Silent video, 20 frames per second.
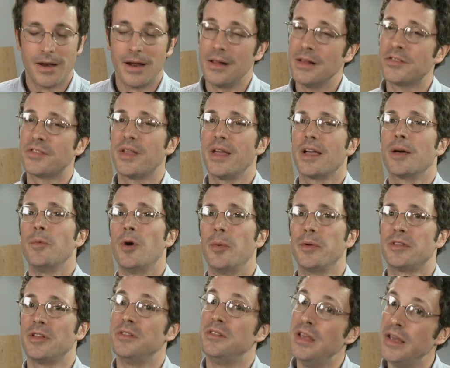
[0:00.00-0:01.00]
Now let's take a
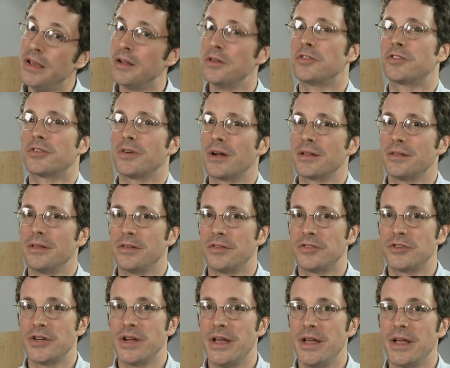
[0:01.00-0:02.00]
moment to deconstruct this
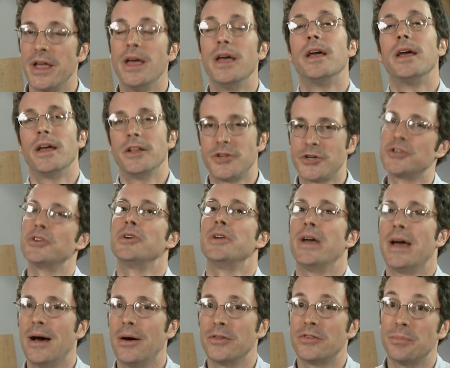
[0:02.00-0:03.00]
jig and show
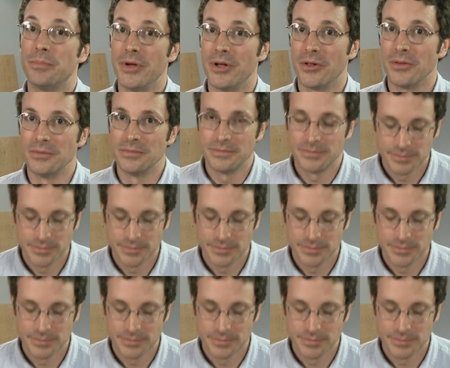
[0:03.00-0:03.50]
you how it's built.